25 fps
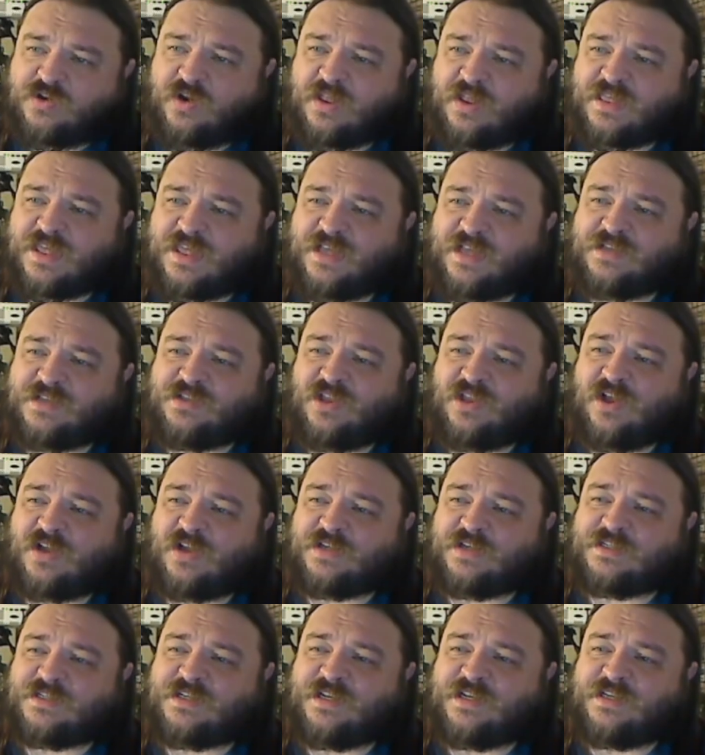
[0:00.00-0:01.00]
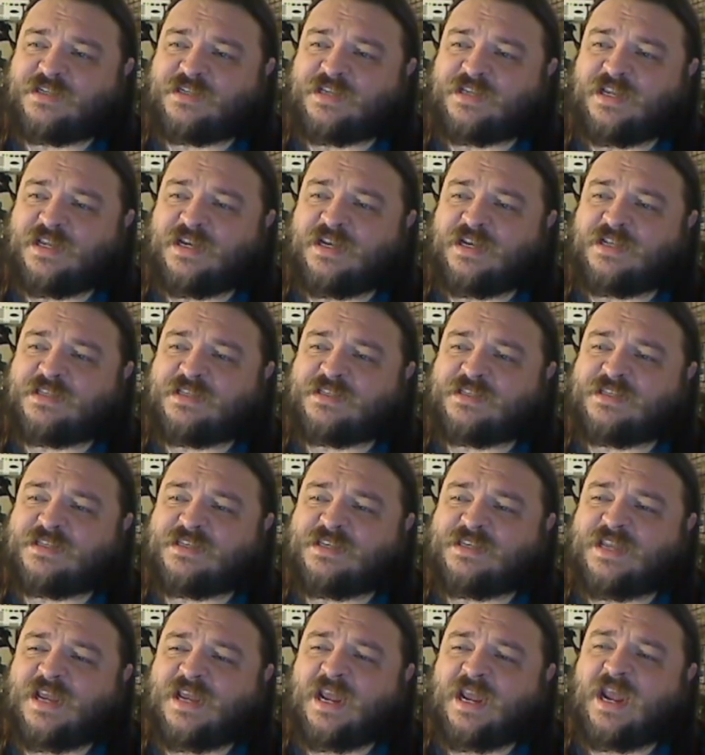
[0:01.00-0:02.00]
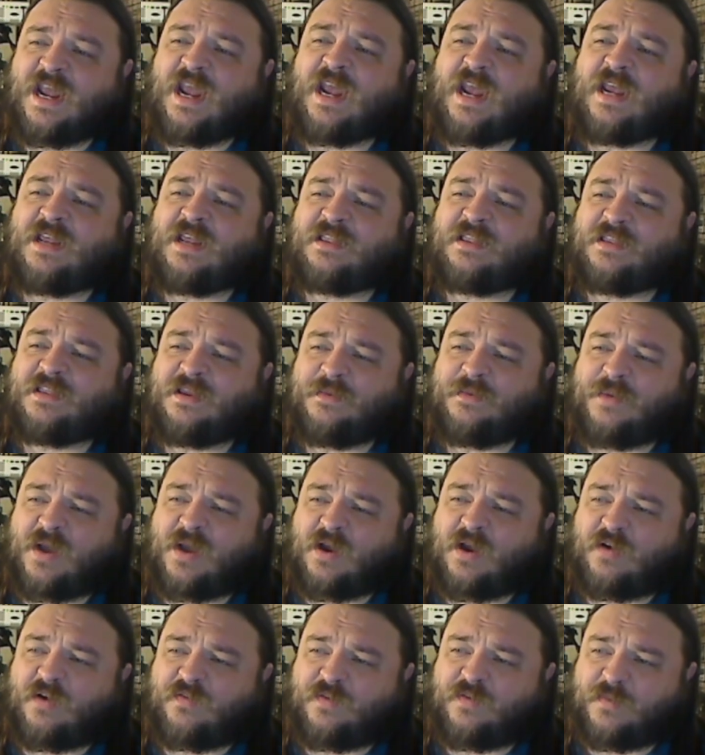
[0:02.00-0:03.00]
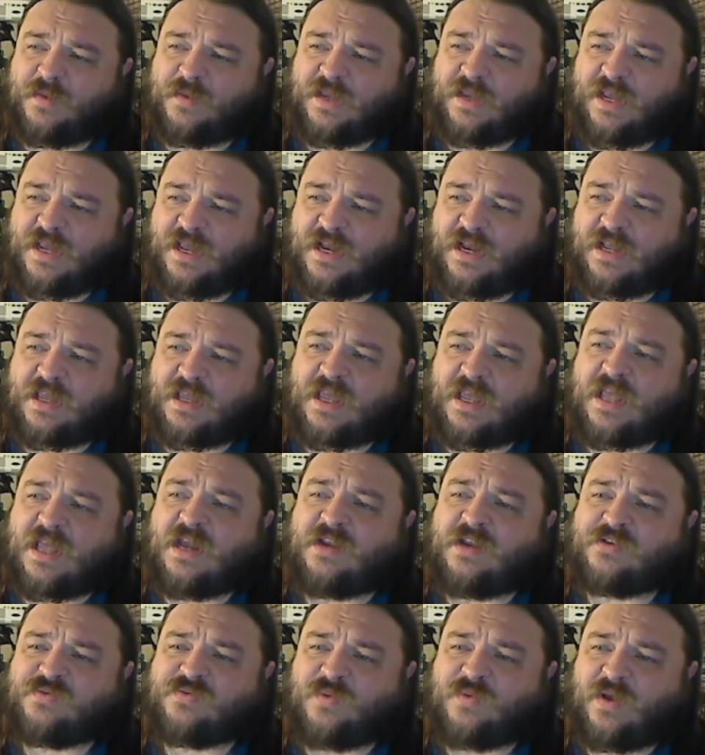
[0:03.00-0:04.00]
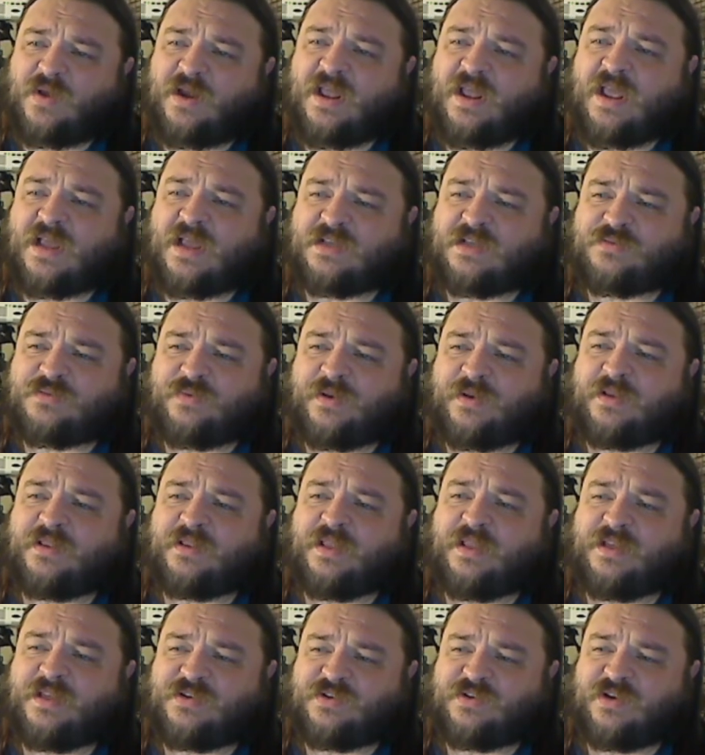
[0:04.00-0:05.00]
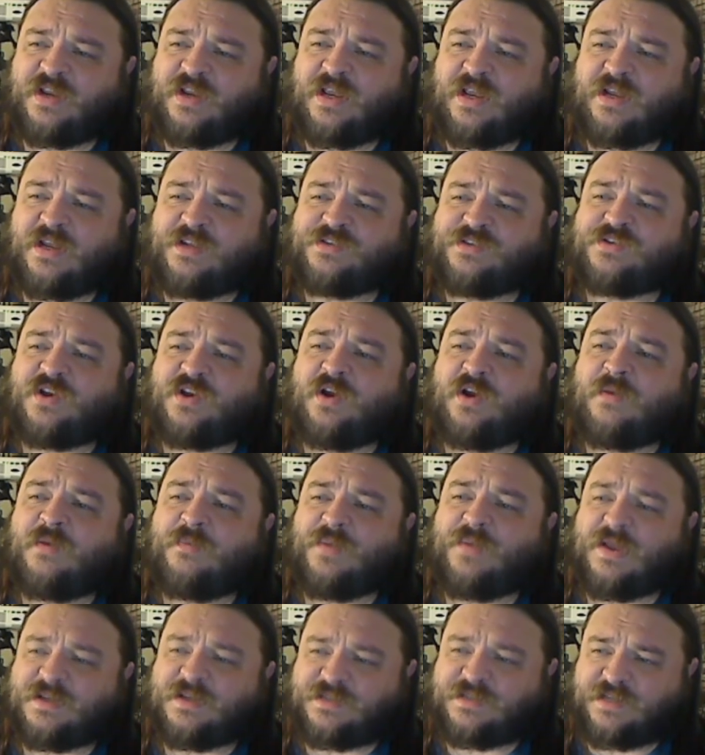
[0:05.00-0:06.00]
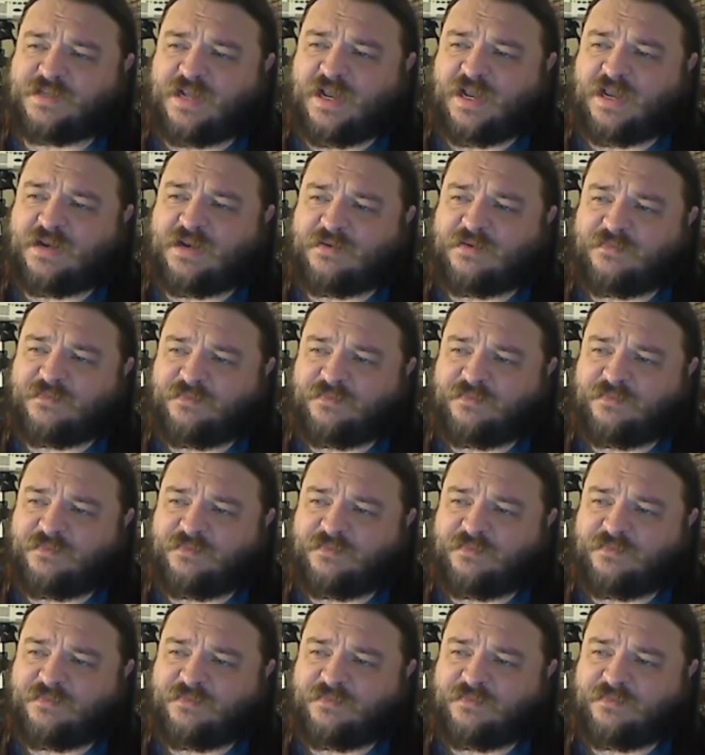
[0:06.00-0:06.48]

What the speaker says: things lost is an insanely powerful mechanic, and it's what Xwing laser cannons are best at.